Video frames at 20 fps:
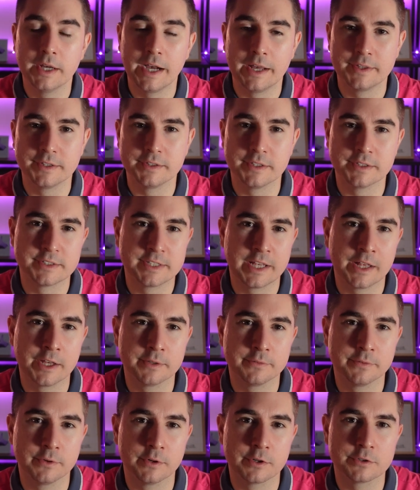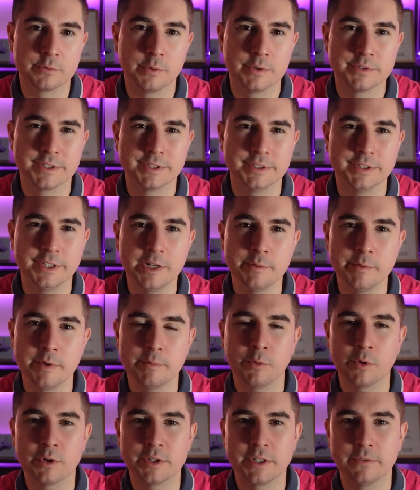I think the selling first one's a little
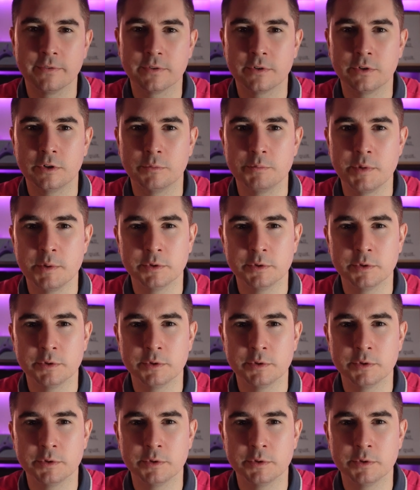bit more difficult.